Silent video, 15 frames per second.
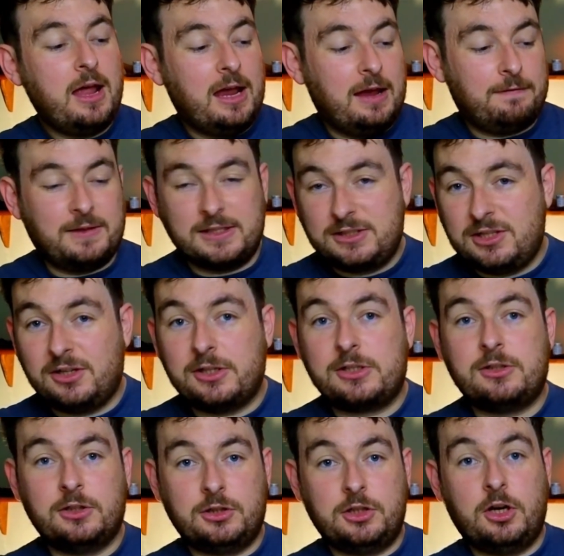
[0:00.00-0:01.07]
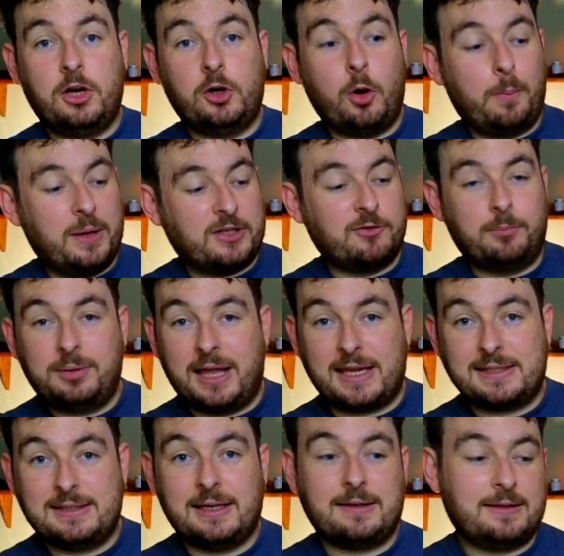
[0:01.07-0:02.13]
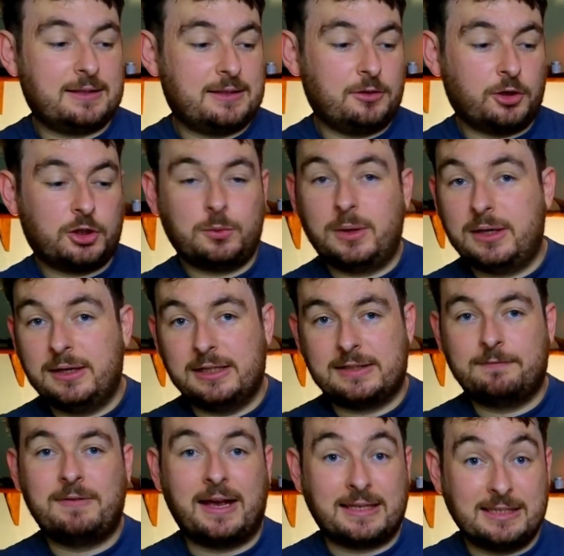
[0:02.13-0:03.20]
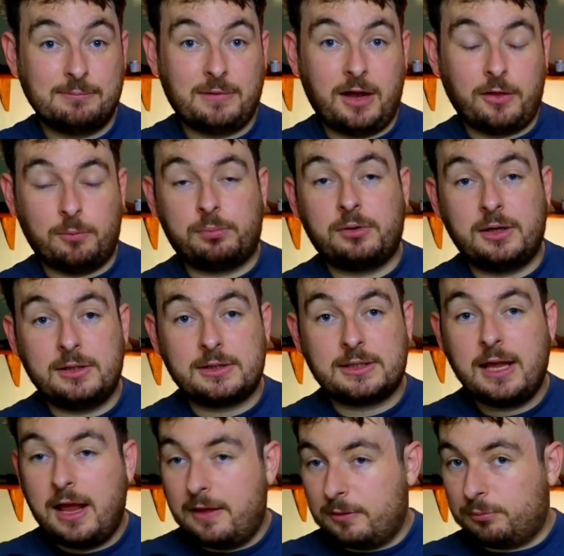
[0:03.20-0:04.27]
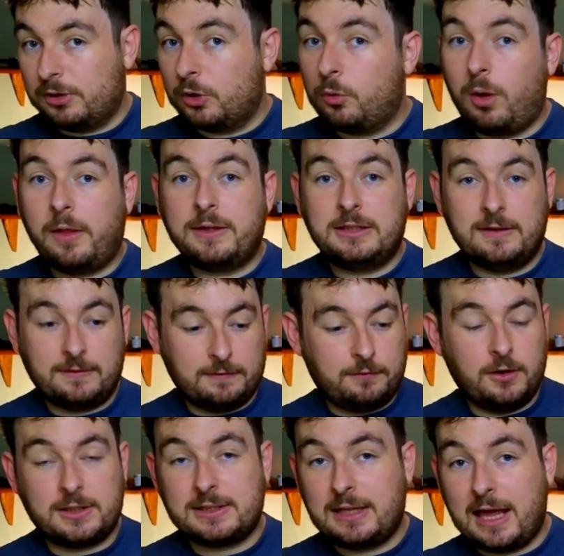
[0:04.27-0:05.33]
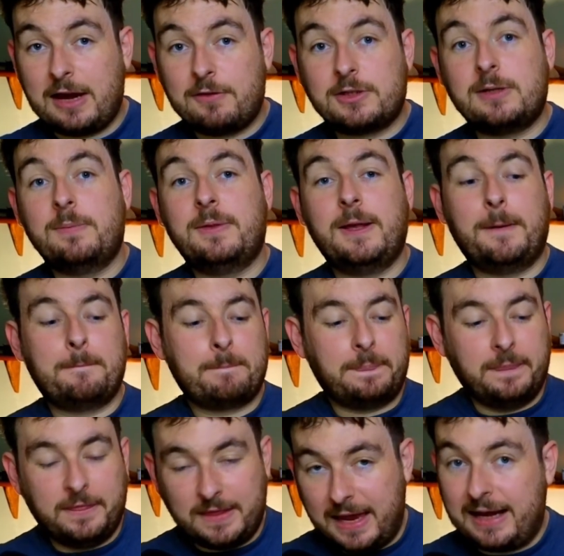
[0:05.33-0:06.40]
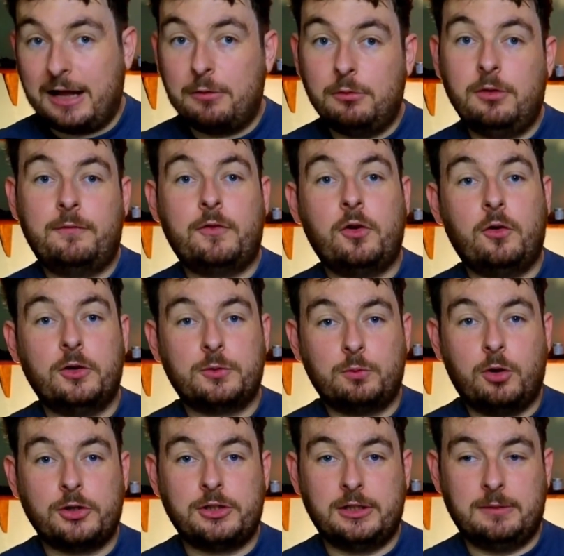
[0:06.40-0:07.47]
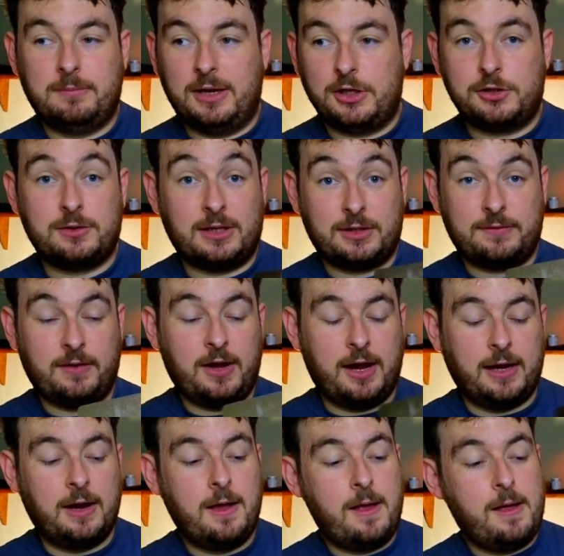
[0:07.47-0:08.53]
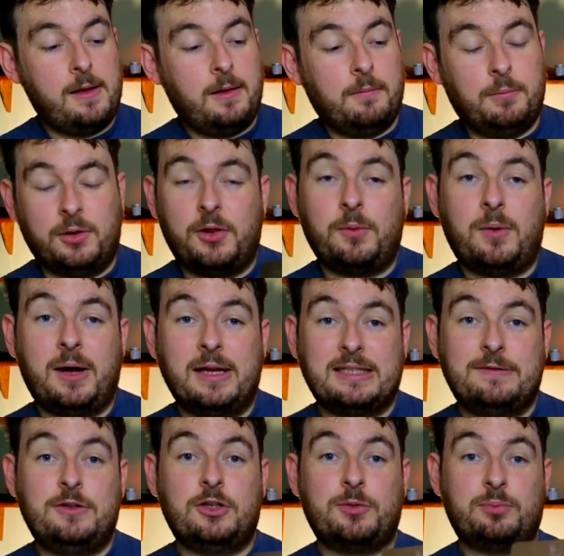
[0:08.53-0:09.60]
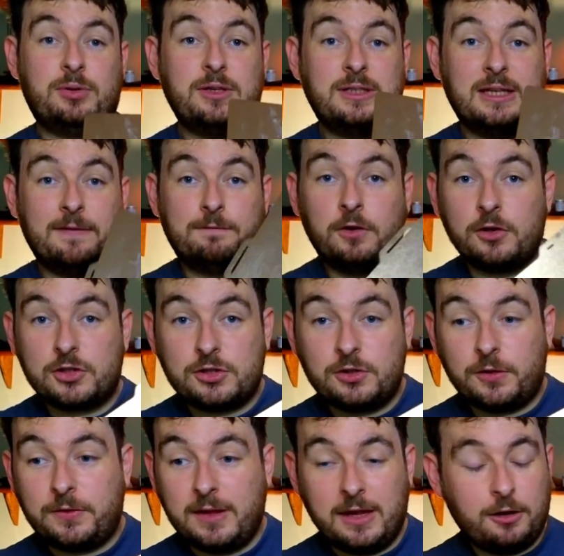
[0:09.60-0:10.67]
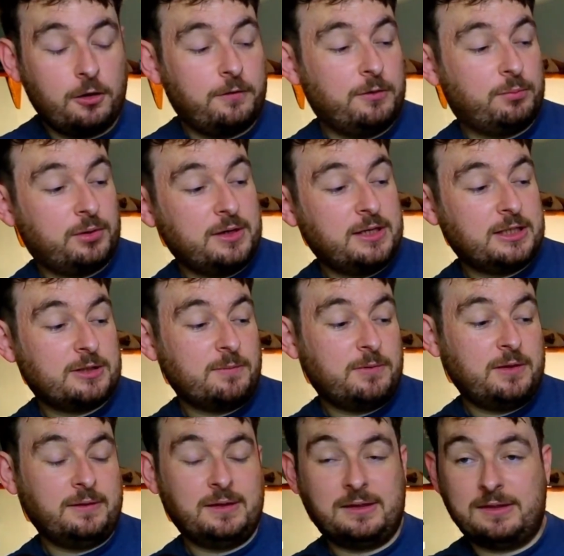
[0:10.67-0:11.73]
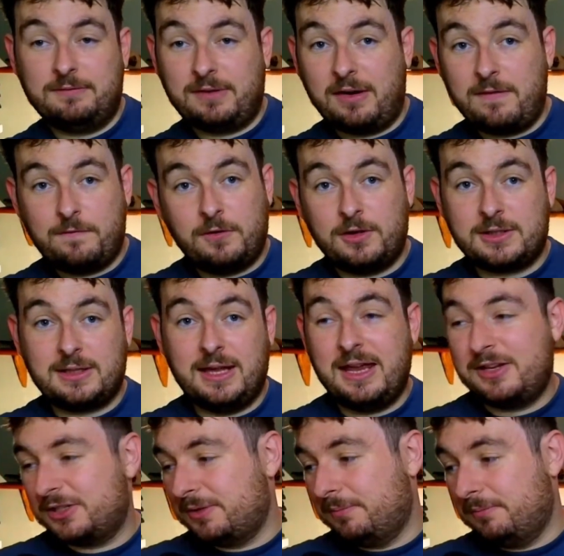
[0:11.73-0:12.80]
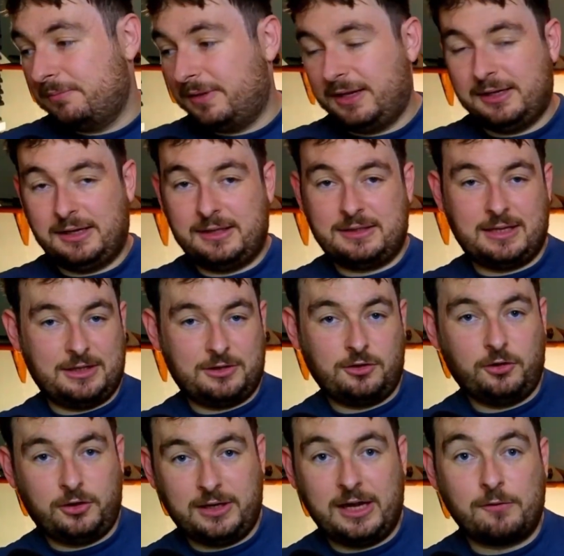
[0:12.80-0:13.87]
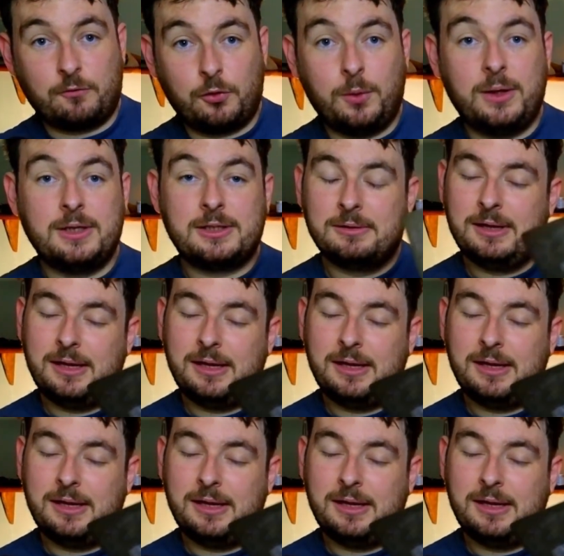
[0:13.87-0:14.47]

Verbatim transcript: If there's dust or dirt or bits of plastic that's stuck to it and it's affecting my other prints, the print quality of the first layer or something, then I will of course wash it and make sure that's fine. But otherwise, if you're just printing a functional thing or if you're printing something that the very first layer doesn't, like, it's, it's not going to get ruined,